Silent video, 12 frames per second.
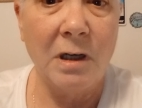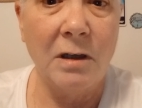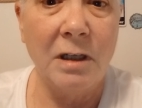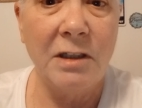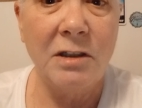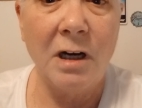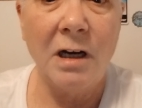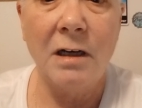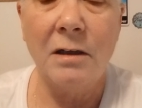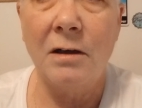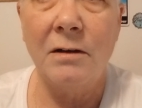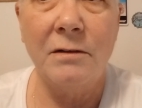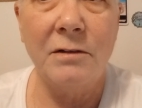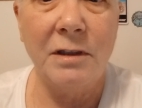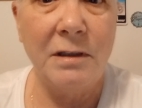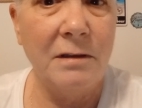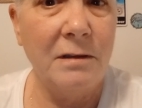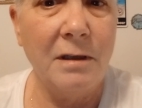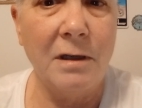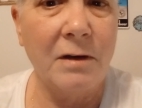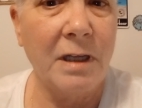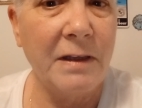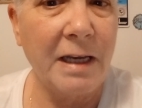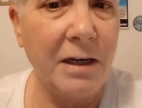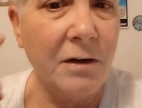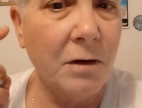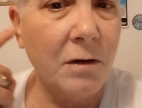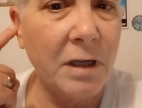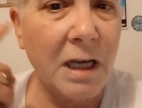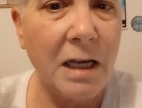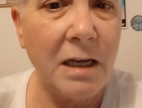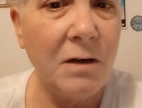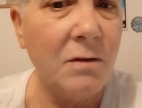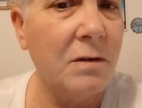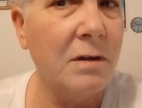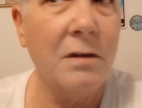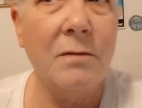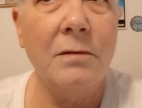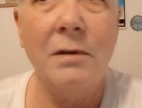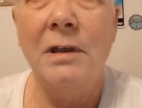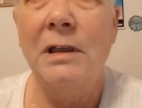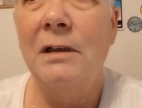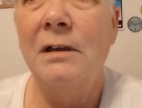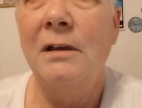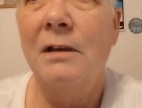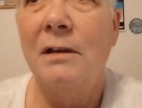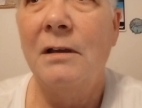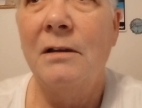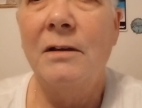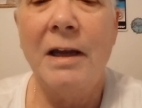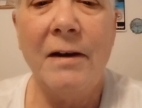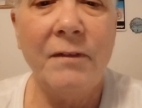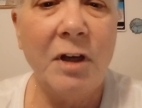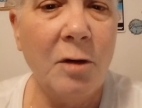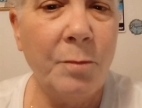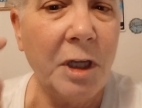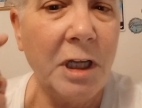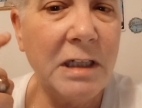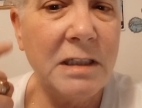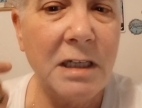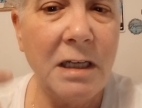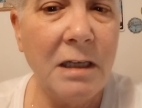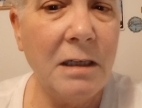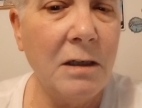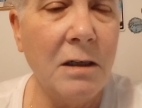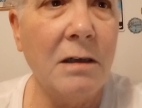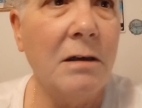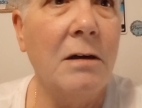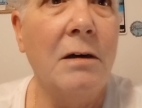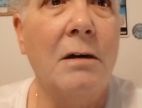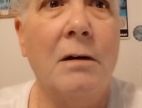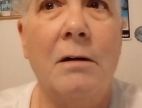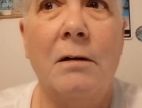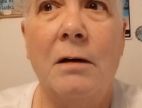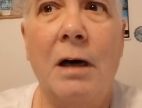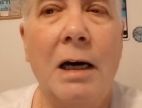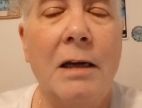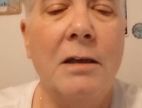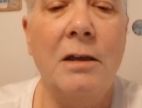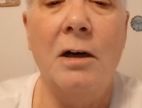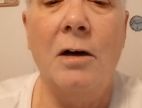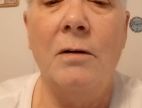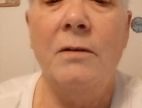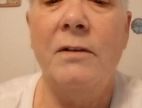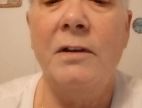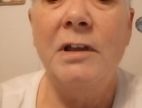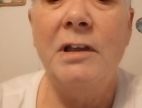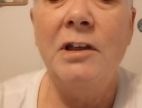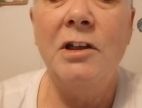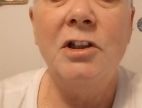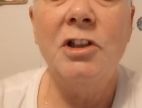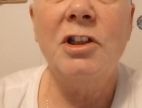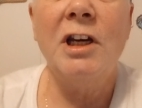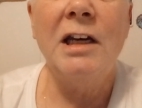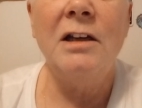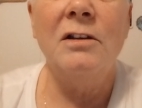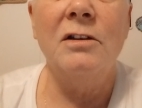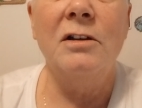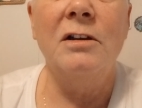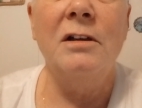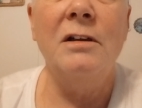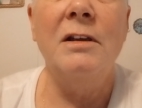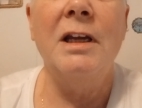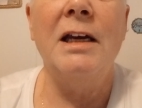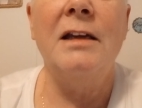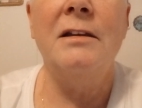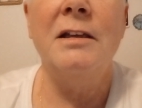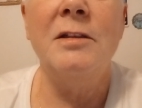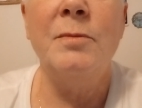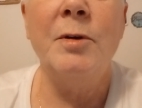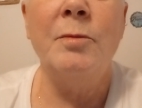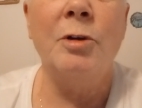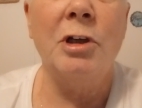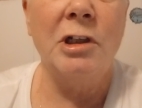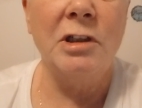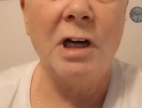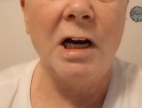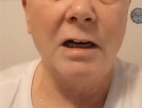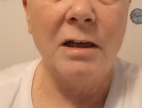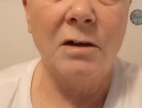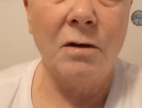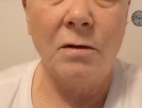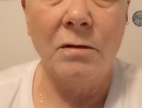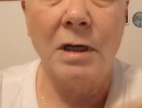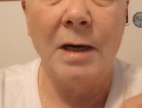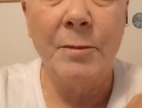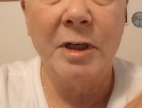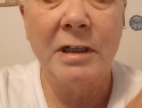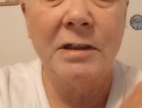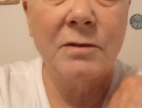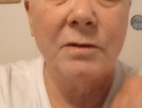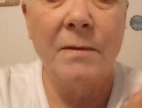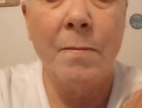hardly talk. Can they hear okay? Or they have earplugs in? Or, you just kind of learn that these people aren't talking a whole lot because